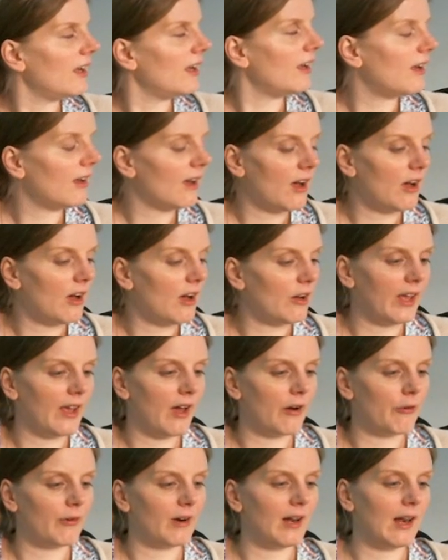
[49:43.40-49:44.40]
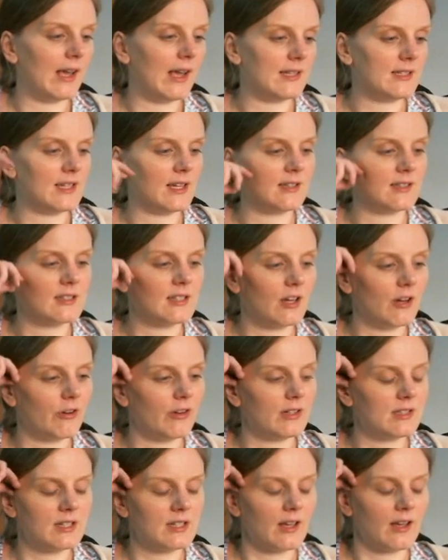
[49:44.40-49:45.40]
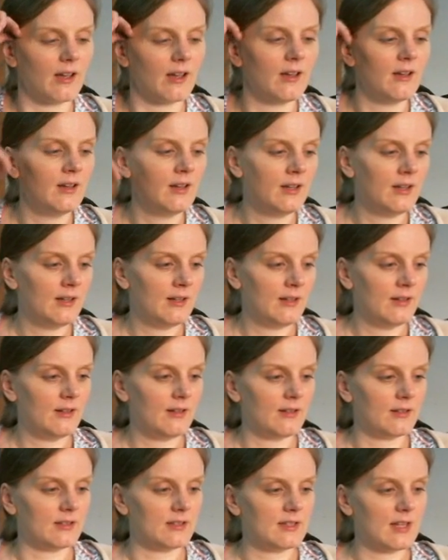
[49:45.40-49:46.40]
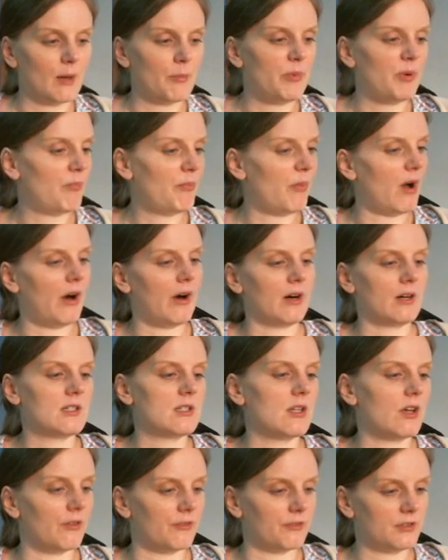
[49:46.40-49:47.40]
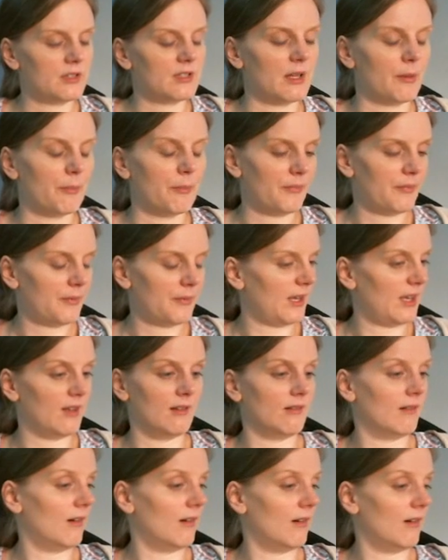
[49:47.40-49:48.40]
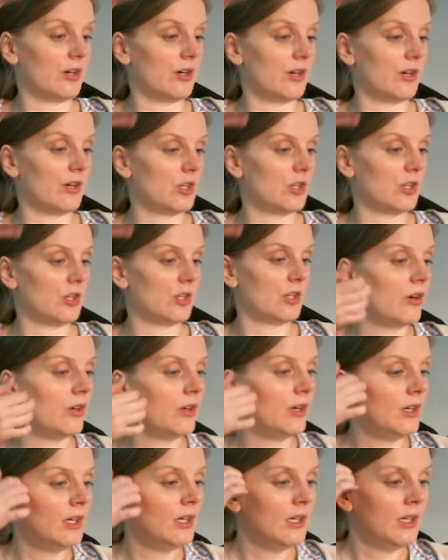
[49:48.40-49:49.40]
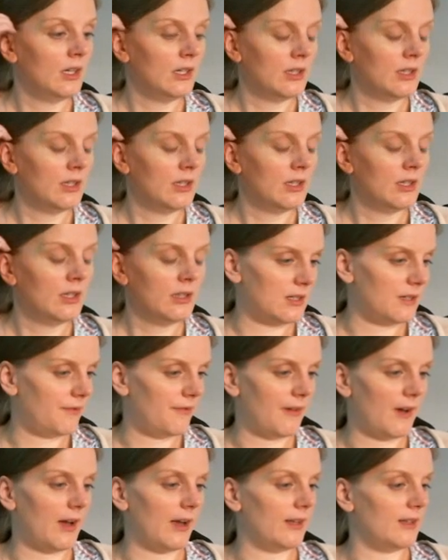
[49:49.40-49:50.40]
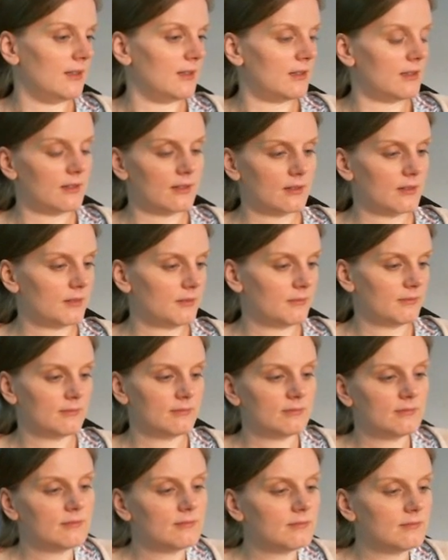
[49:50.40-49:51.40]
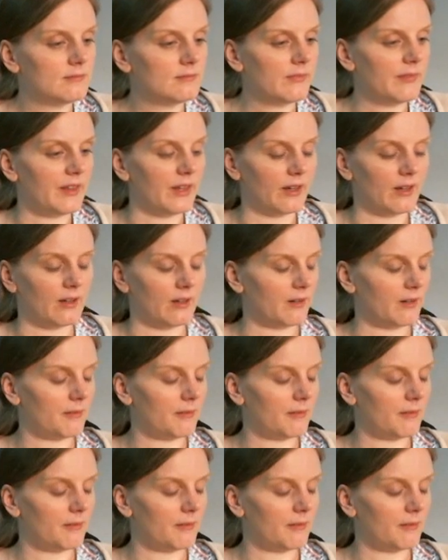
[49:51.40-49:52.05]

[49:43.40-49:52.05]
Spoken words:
how they are related. So it's a sub-part of something larger that defines the